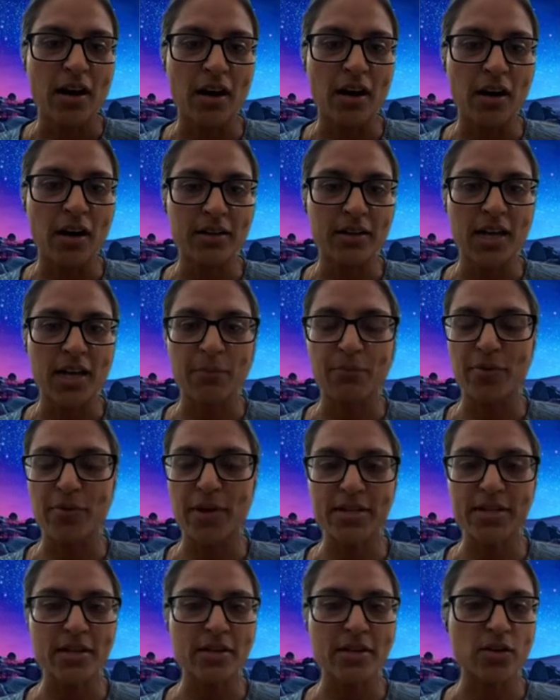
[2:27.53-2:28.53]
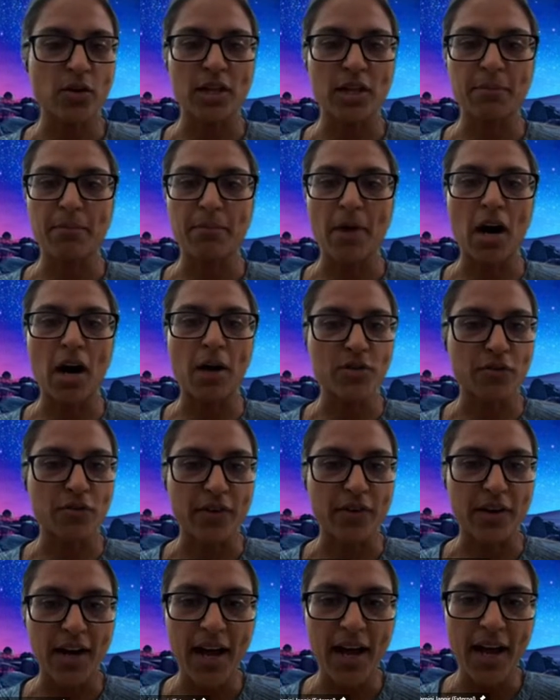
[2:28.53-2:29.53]
They are present on the palms
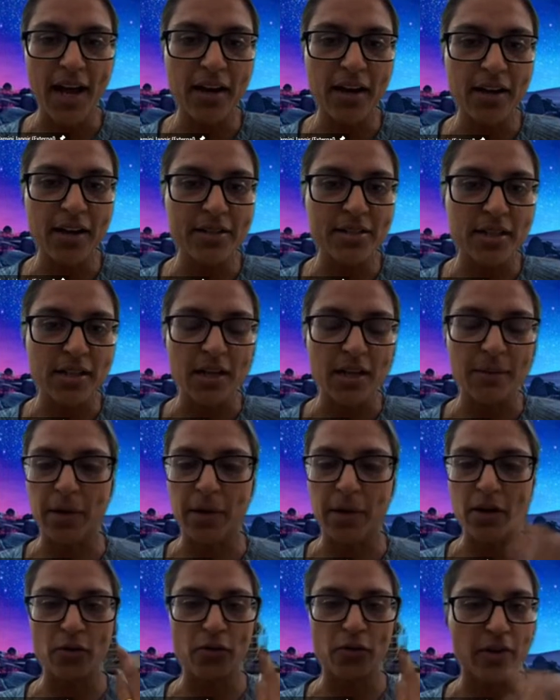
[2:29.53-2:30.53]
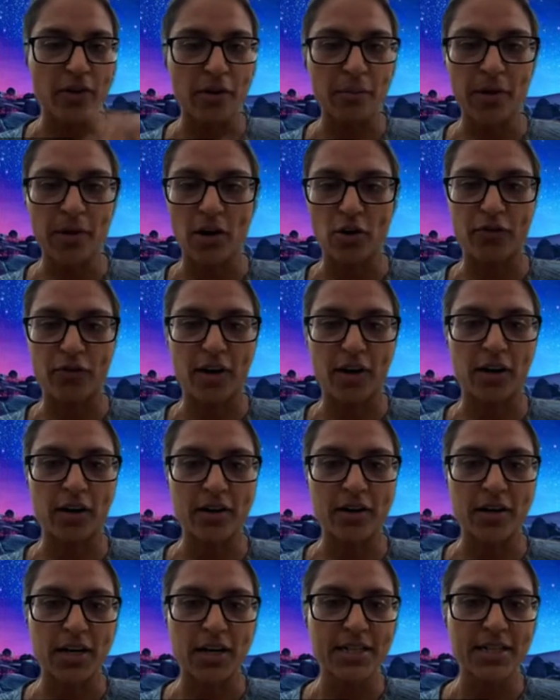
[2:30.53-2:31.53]
of our hands, in the biofilm of
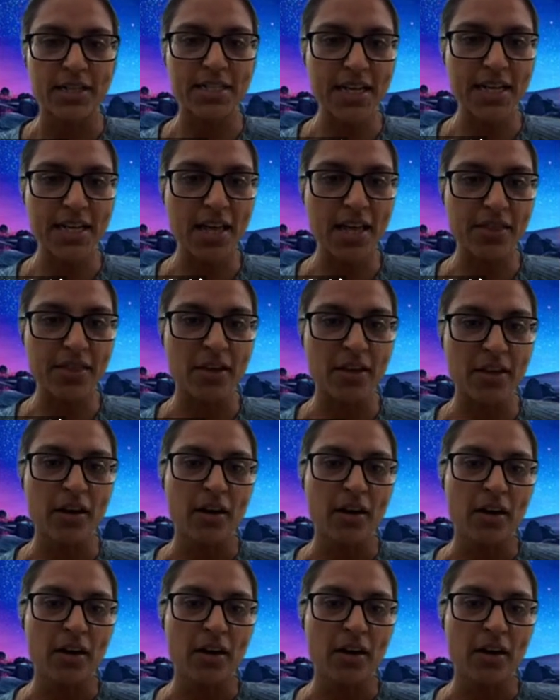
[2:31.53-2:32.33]
our teeth.